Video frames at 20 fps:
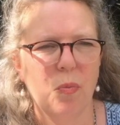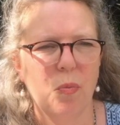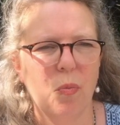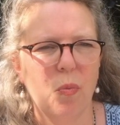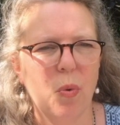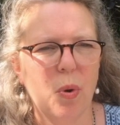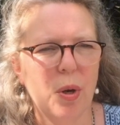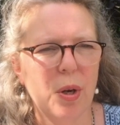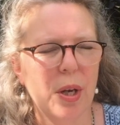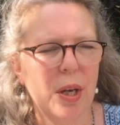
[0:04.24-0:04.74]

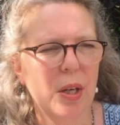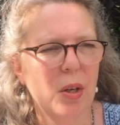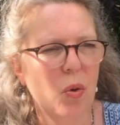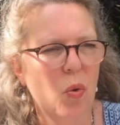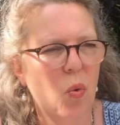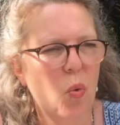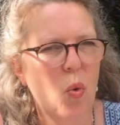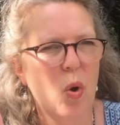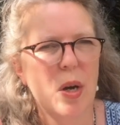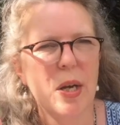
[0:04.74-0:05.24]
We're in
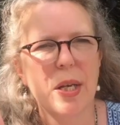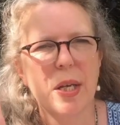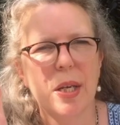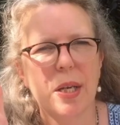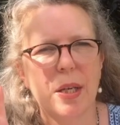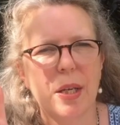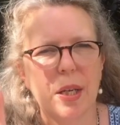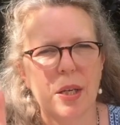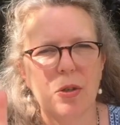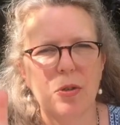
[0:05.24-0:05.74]
quite
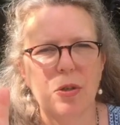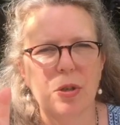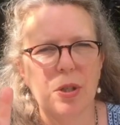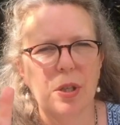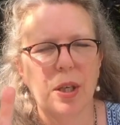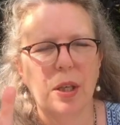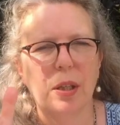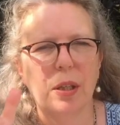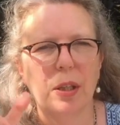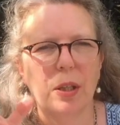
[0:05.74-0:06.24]
an
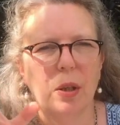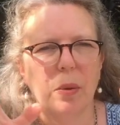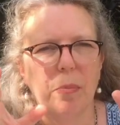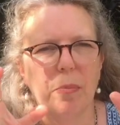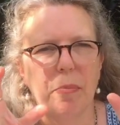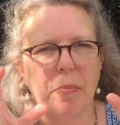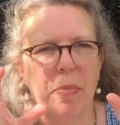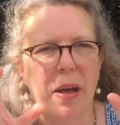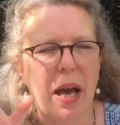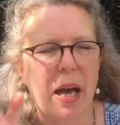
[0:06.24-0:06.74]
interesting little
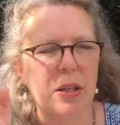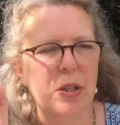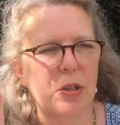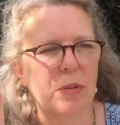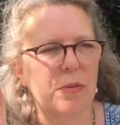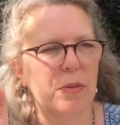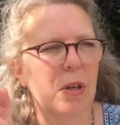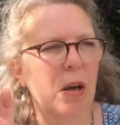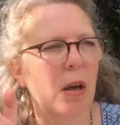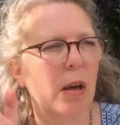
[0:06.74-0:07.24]
patch
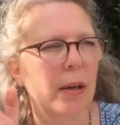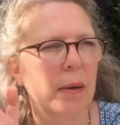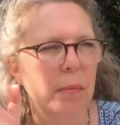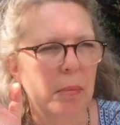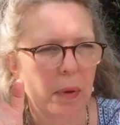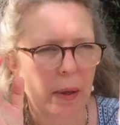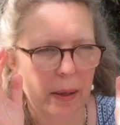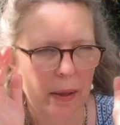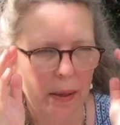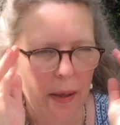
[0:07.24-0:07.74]
of time
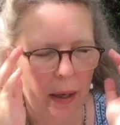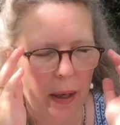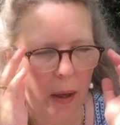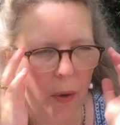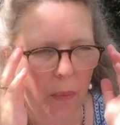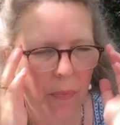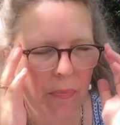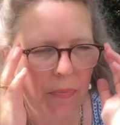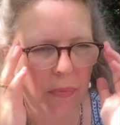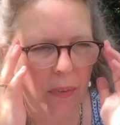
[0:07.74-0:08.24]
right
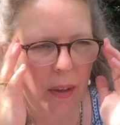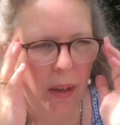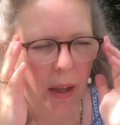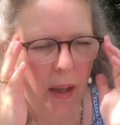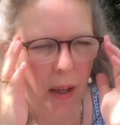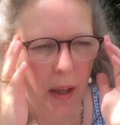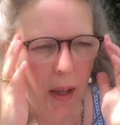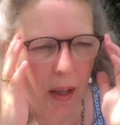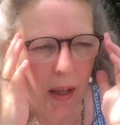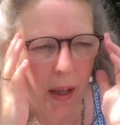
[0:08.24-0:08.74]
now
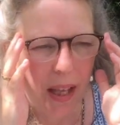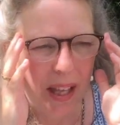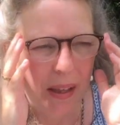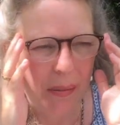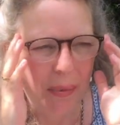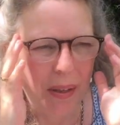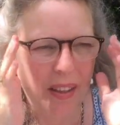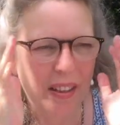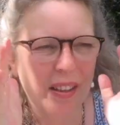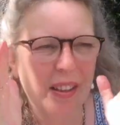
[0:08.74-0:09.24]

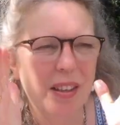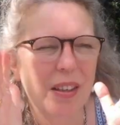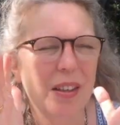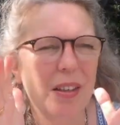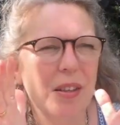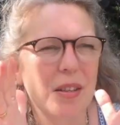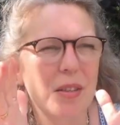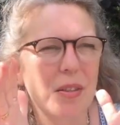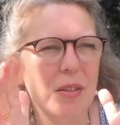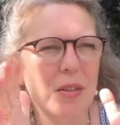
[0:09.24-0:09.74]

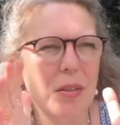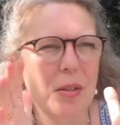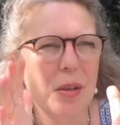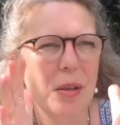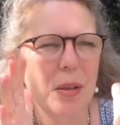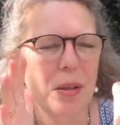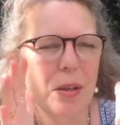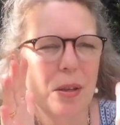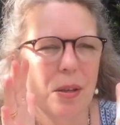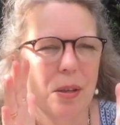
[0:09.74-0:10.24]
because
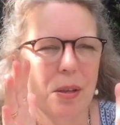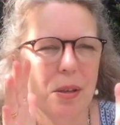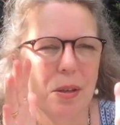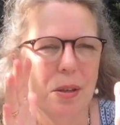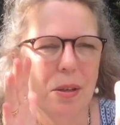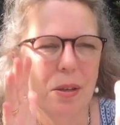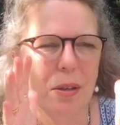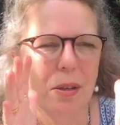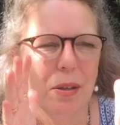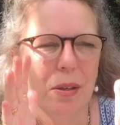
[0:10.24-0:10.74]

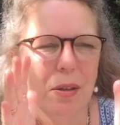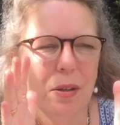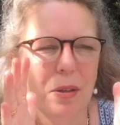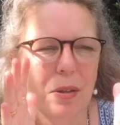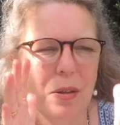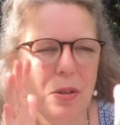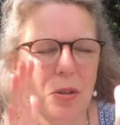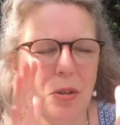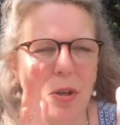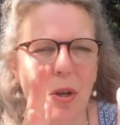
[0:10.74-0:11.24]

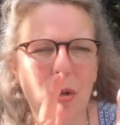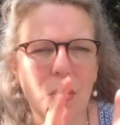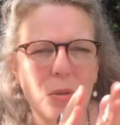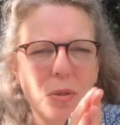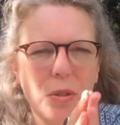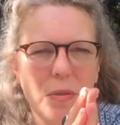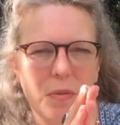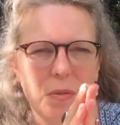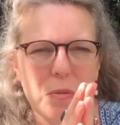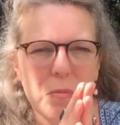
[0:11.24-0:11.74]
the
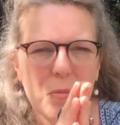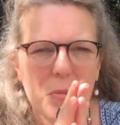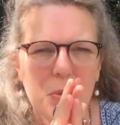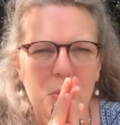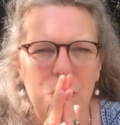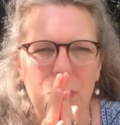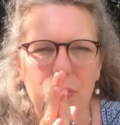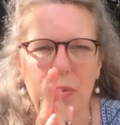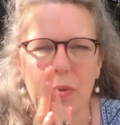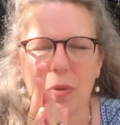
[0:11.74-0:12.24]
nodes of the
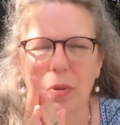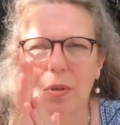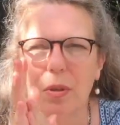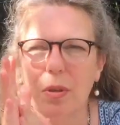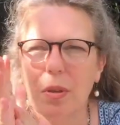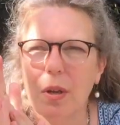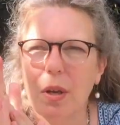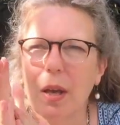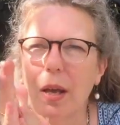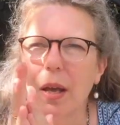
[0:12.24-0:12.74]
moon
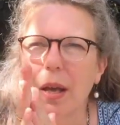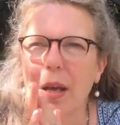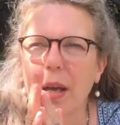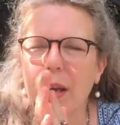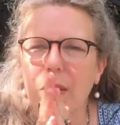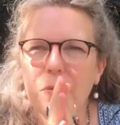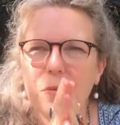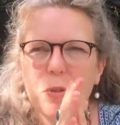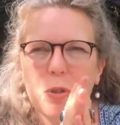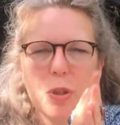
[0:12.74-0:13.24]

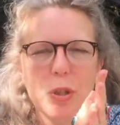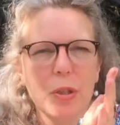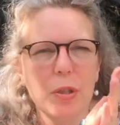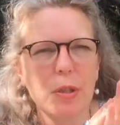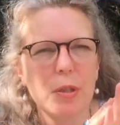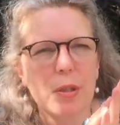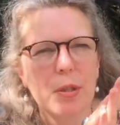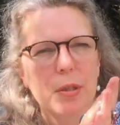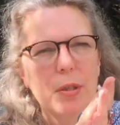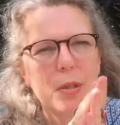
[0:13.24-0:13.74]
have
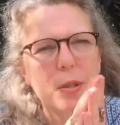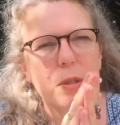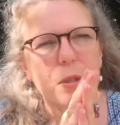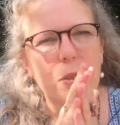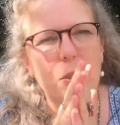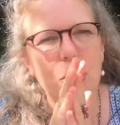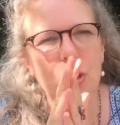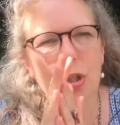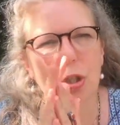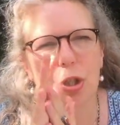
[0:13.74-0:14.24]
just
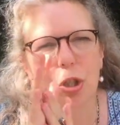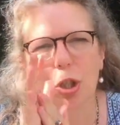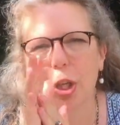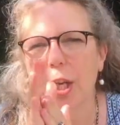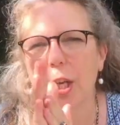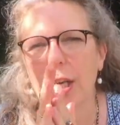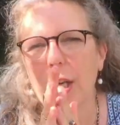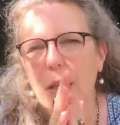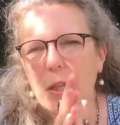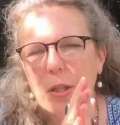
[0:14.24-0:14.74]

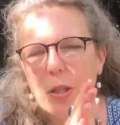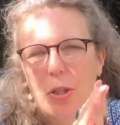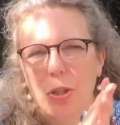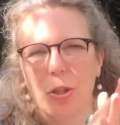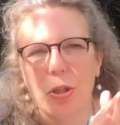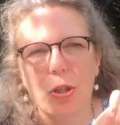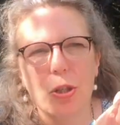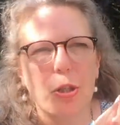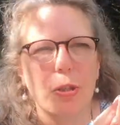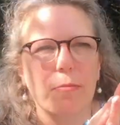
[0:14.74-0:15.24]

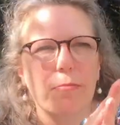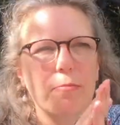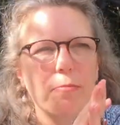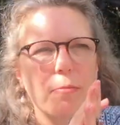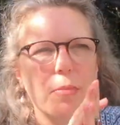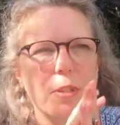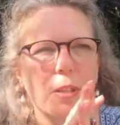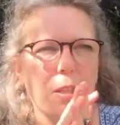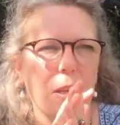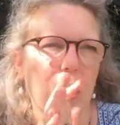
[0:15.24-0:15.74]
changed
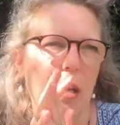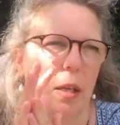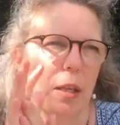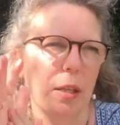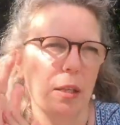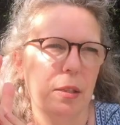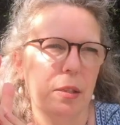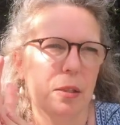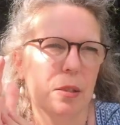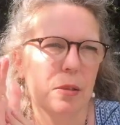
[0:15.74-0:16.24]

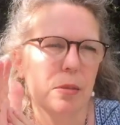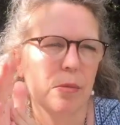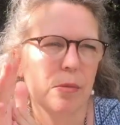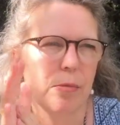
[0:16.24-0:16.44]
signs.